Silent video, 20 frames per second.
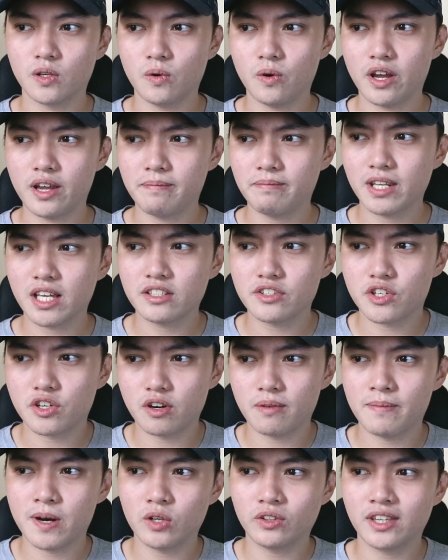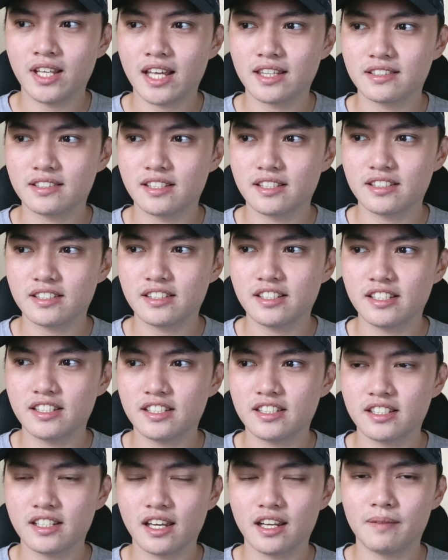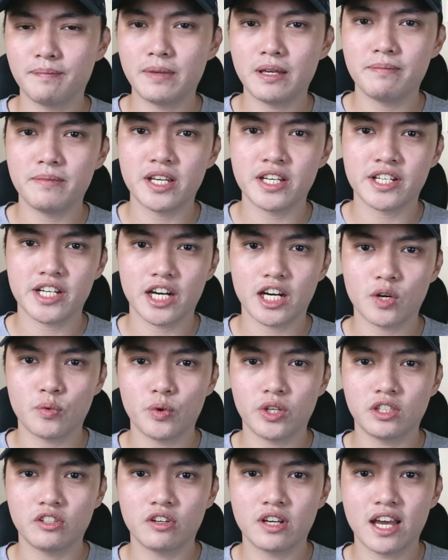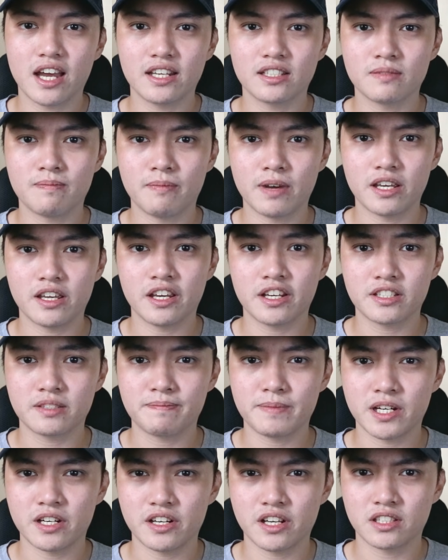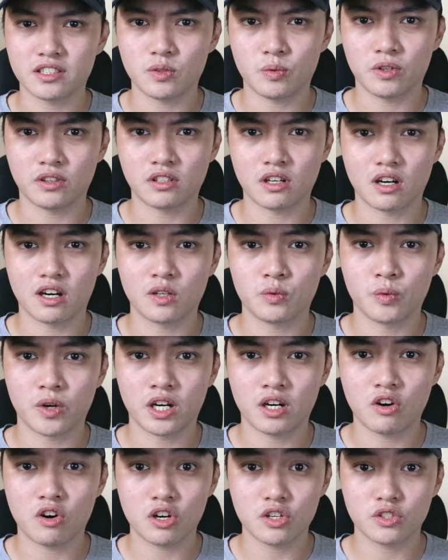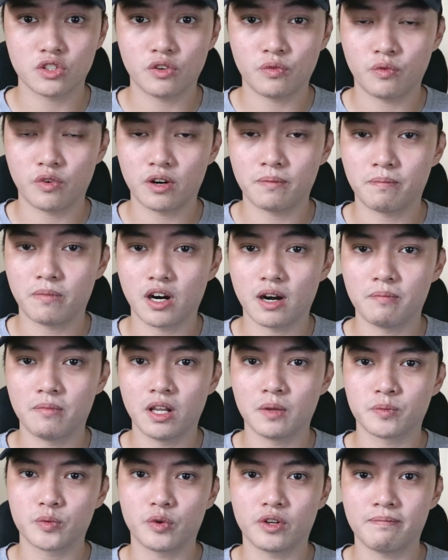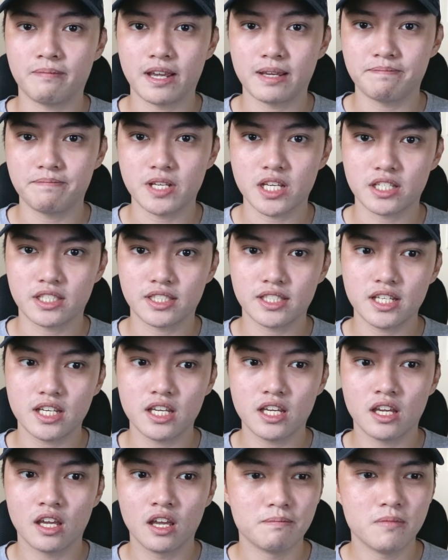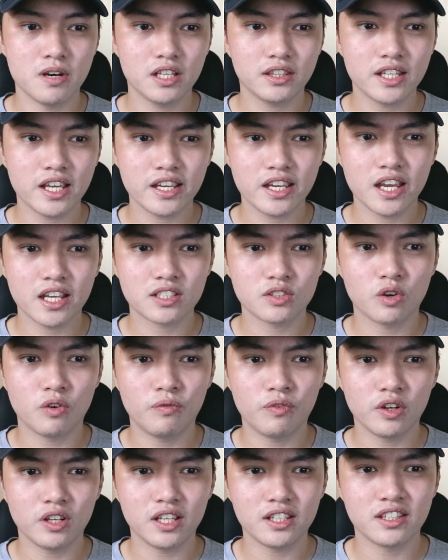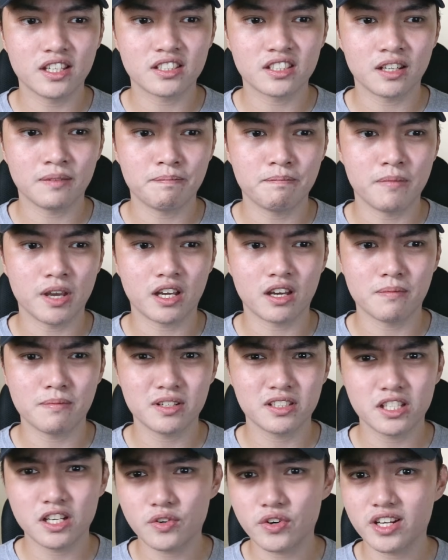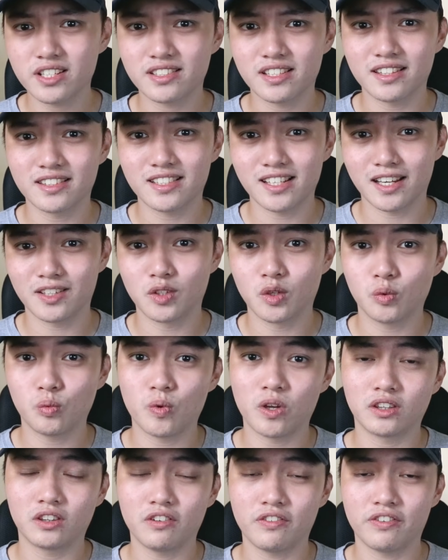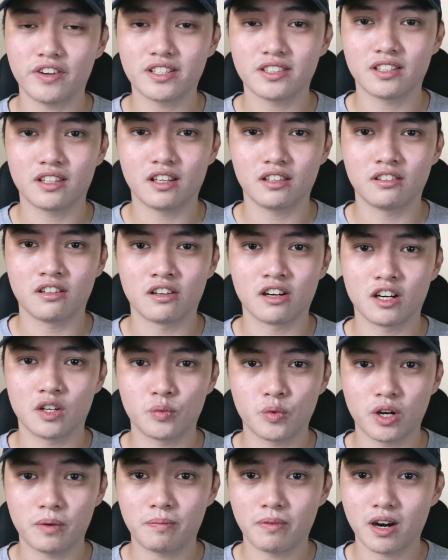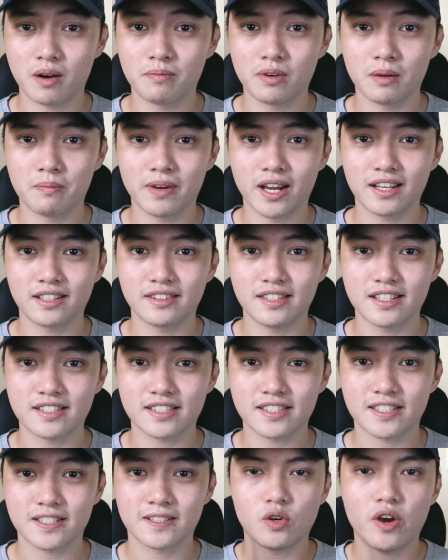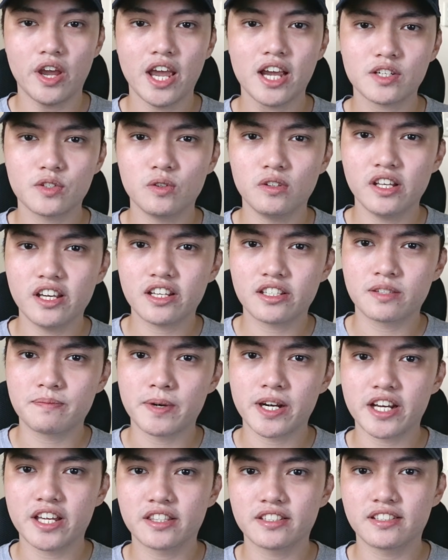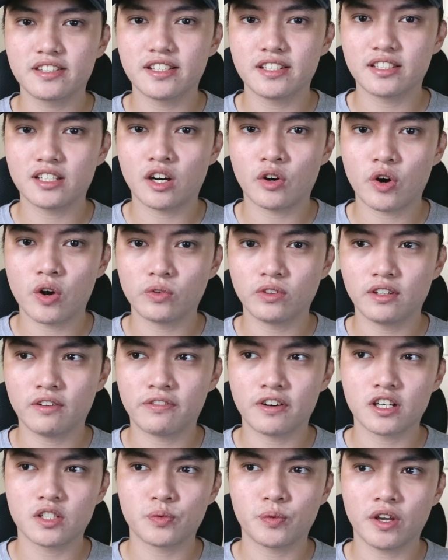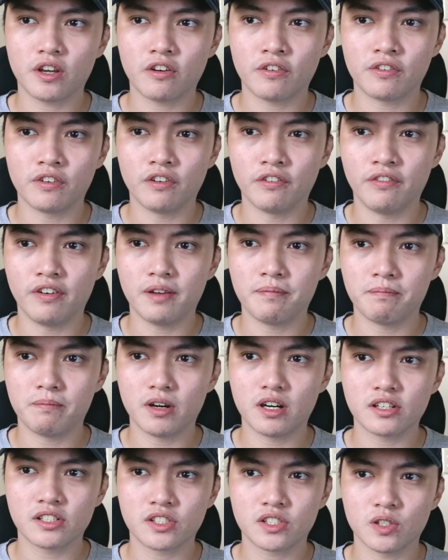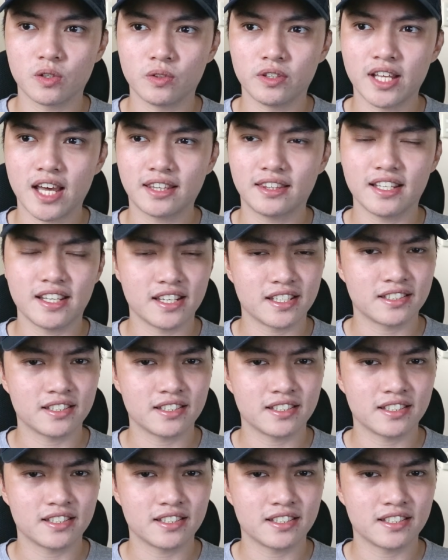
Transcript: So I'm not sure about that, since this is gonna be me sharing with you guys my experience with hardware or software problems with my PC. But I guess hopefully it doesn't become a series, since I don't want to face another hardware problem like this. So I actually experienced this around the first week of November. So that